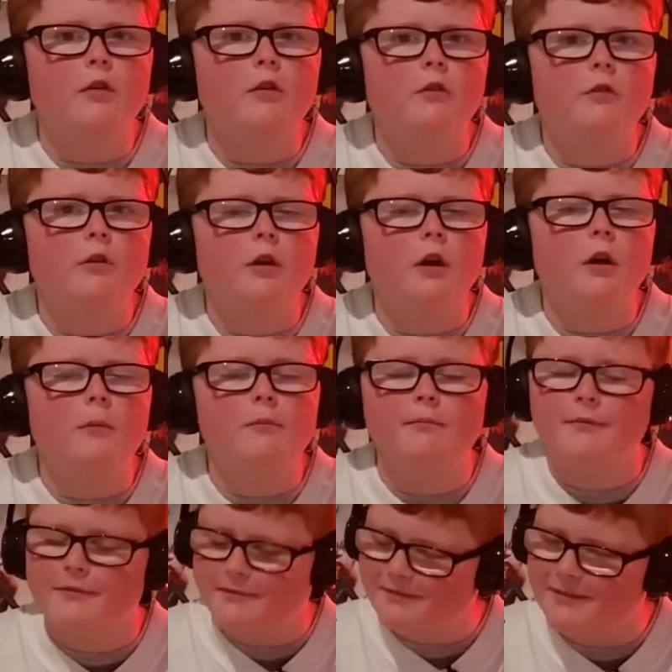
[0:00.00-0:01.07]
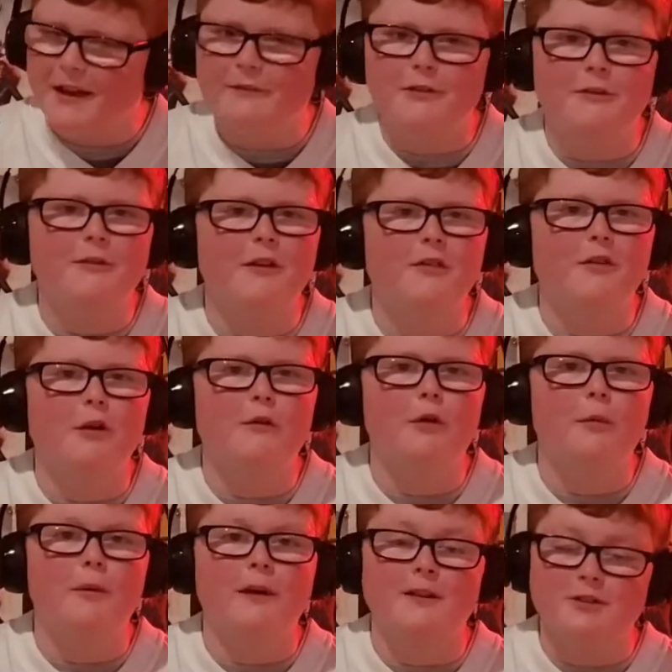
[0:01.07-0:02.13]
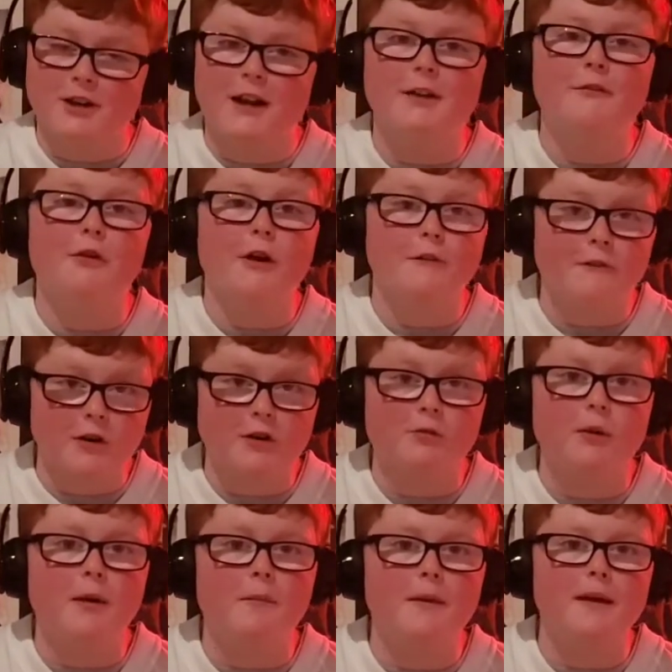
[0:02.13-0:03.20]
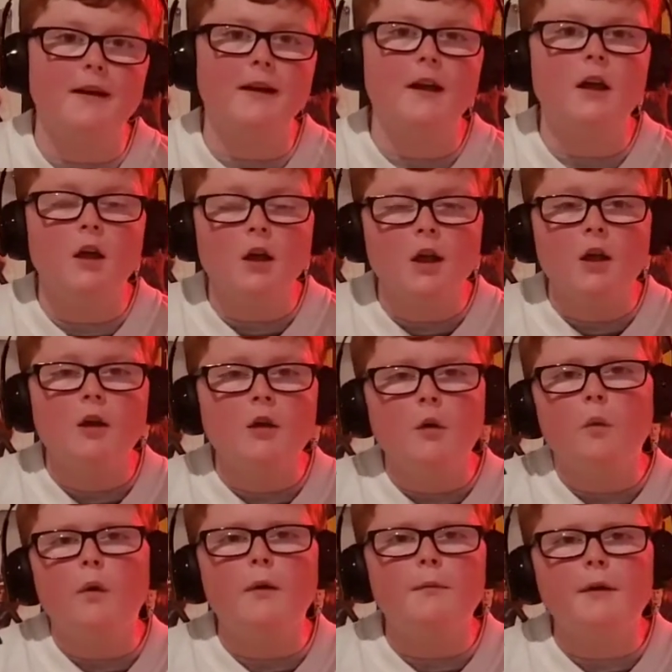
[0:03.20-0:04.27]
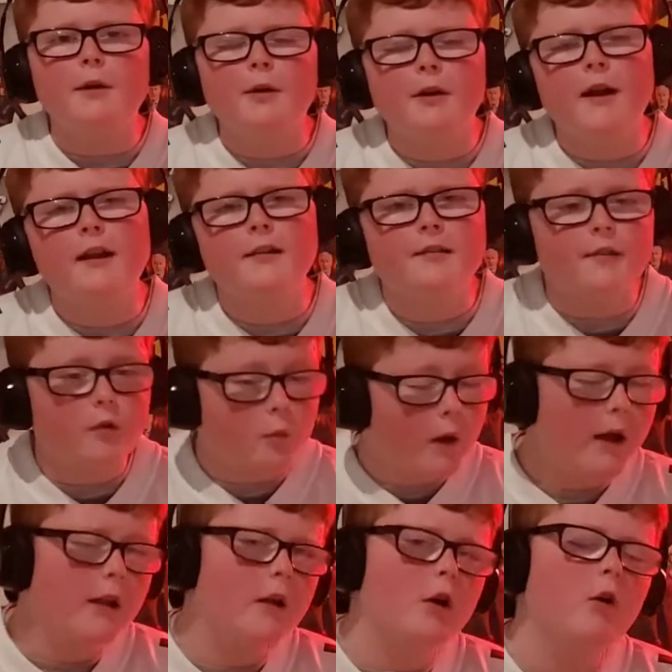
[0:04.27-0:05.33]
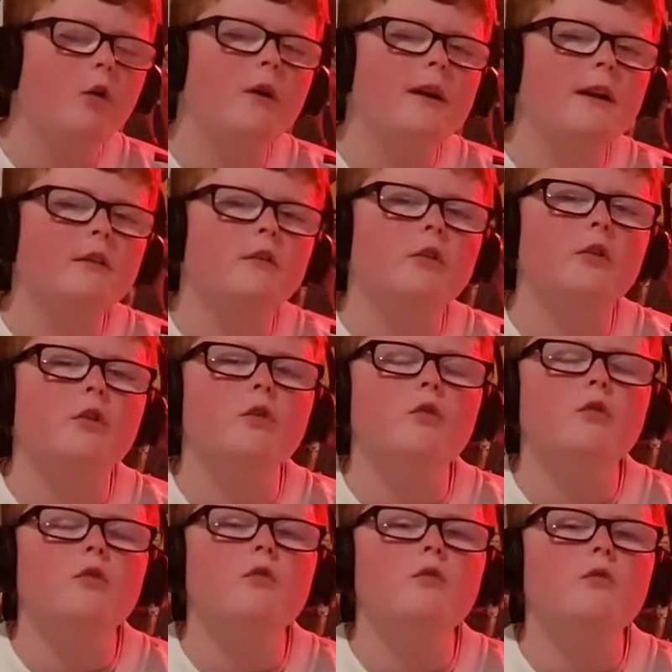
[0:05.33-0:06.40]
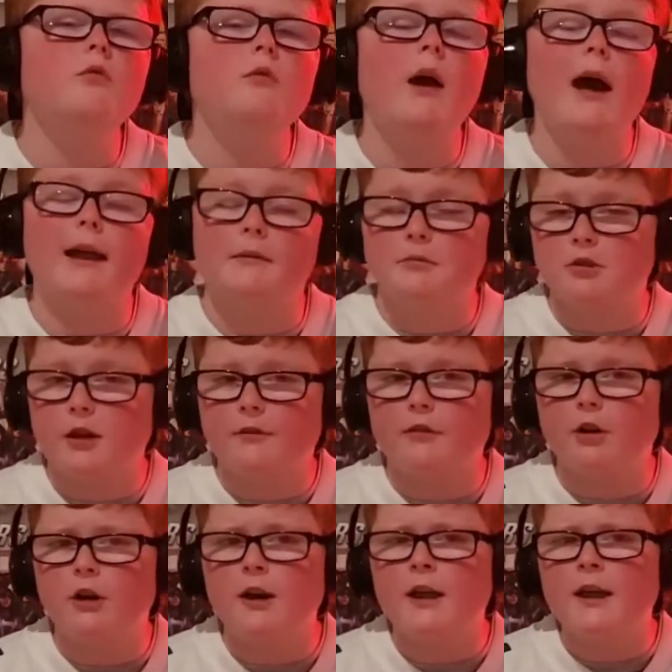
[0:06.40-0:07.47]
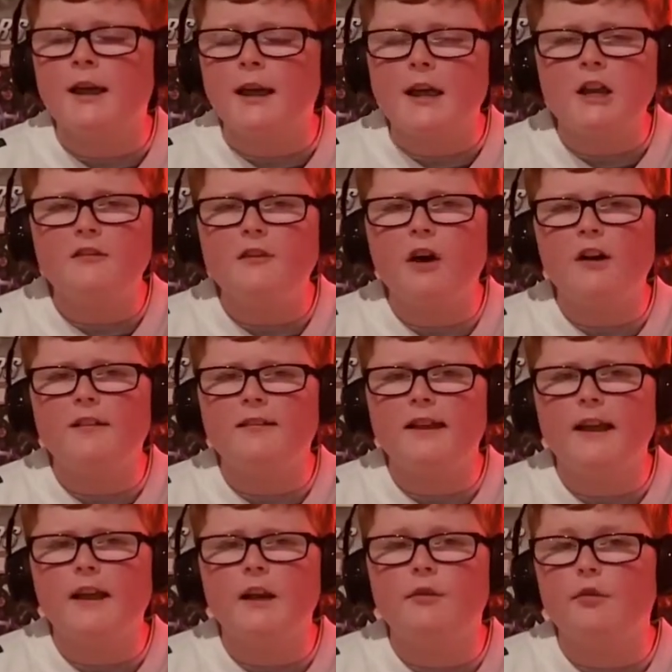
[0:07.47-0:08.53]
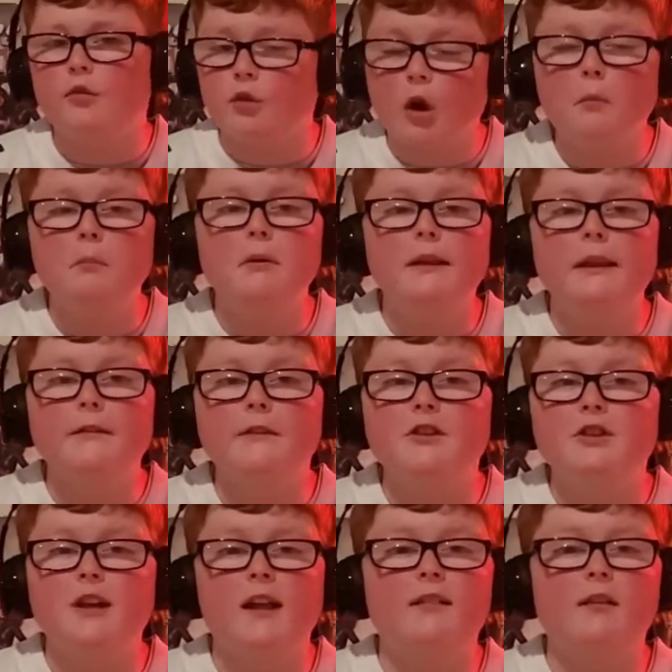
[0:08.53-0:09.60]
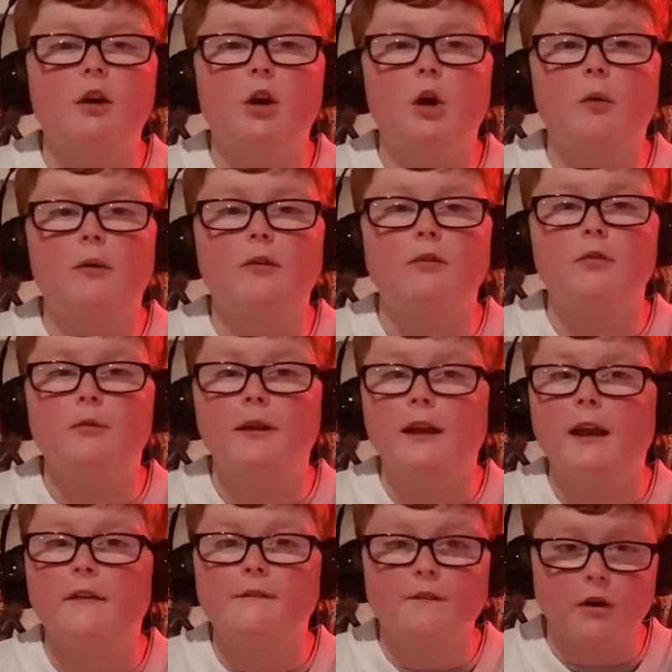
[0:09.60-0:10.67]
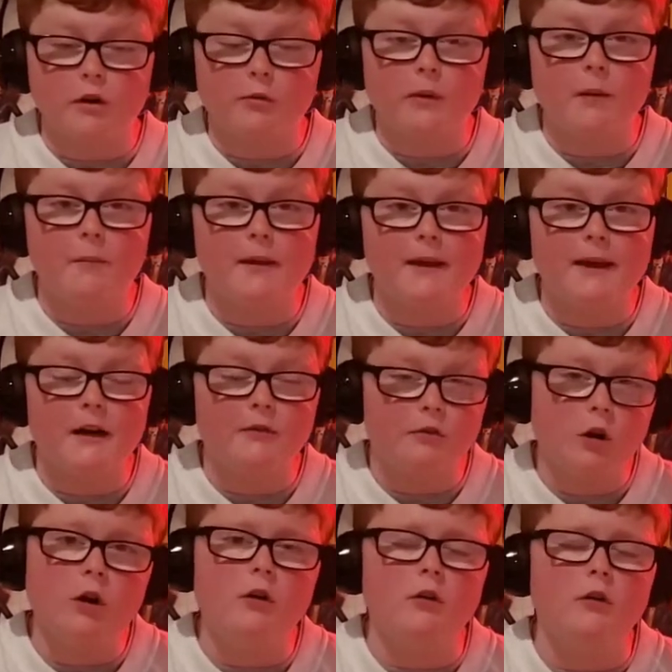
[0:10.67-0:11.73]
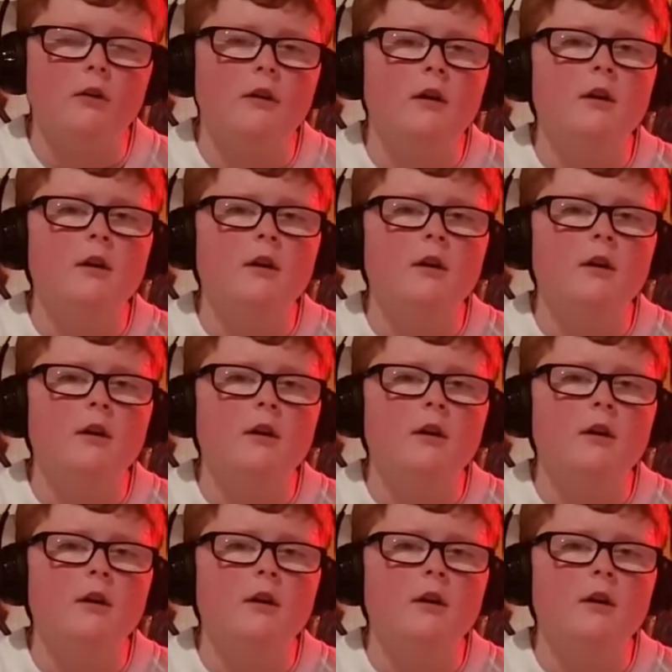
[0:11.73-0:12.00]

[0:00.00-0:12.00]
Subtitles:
overall, not for a first overall pick, trade him for a first round pick? Would be your answer? Well, according to Adam Schefter, NFL executives don't believe the Jets are going to get a first-round pick out of Darnold.